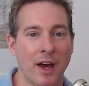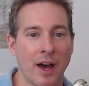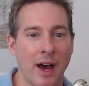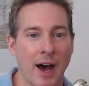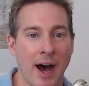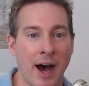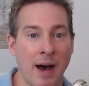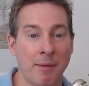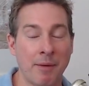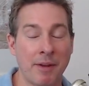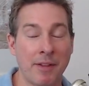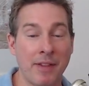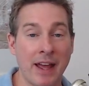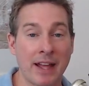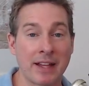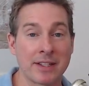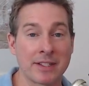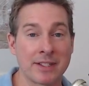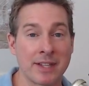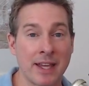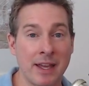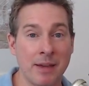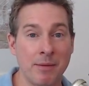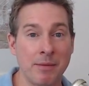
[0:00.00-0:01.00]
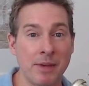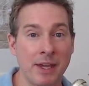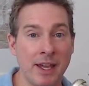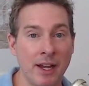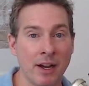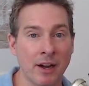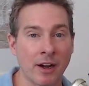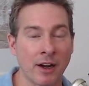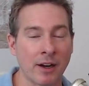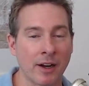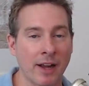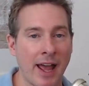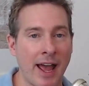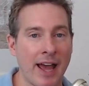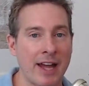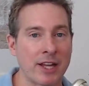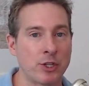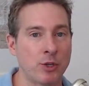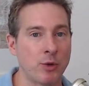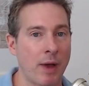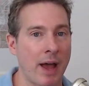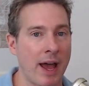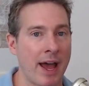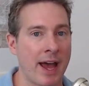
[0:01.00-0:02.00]
In that same year, had
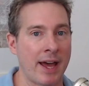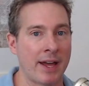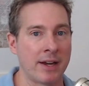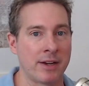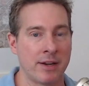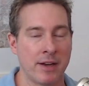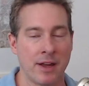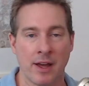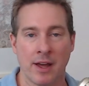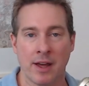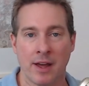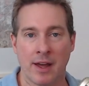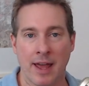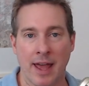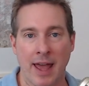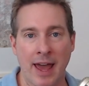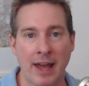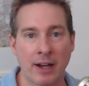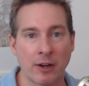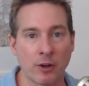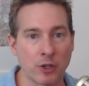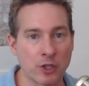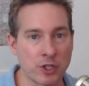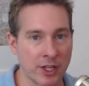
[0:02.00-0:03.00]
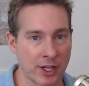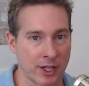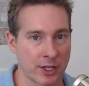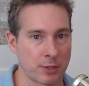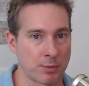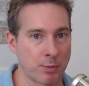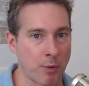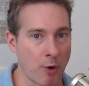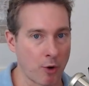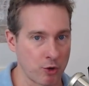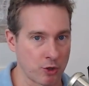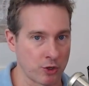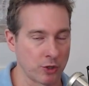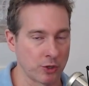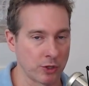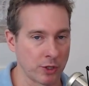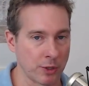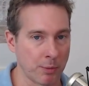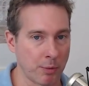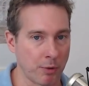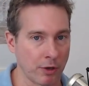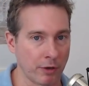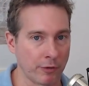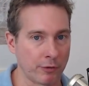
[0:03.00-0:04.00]
you had energy exposure in your
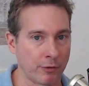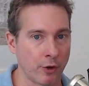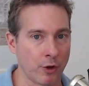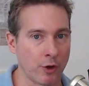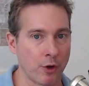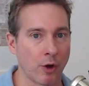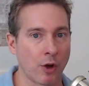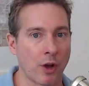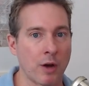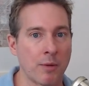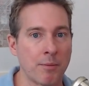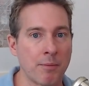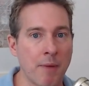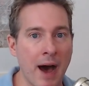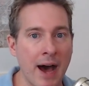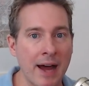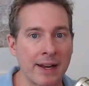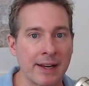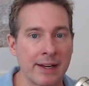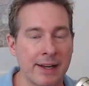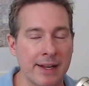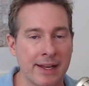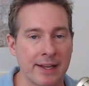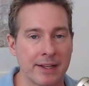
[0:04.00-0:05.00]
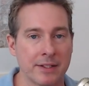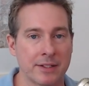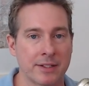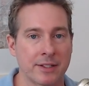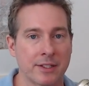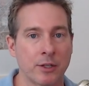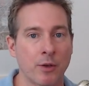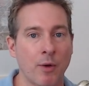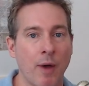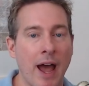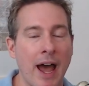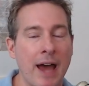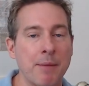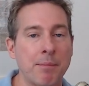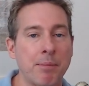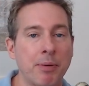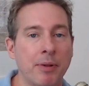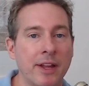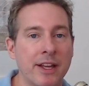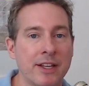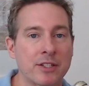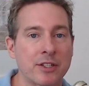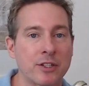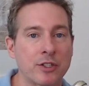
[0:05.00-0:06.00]
portfolio, commodities. You had
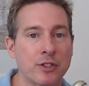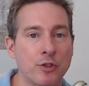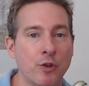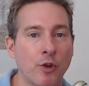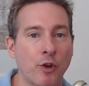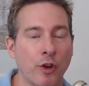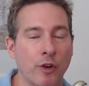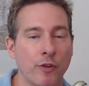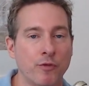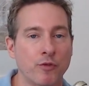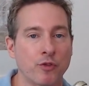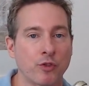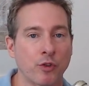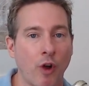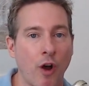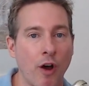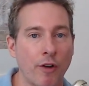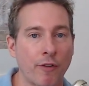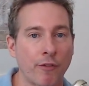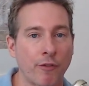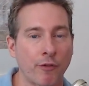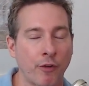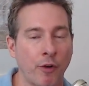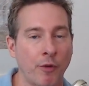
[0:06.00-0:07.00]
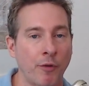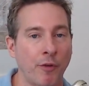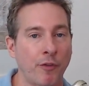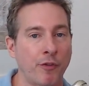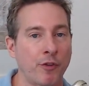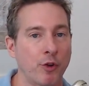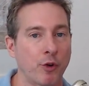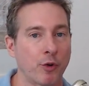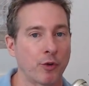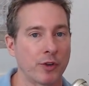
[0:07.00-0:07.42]
places you could have drawn from if you were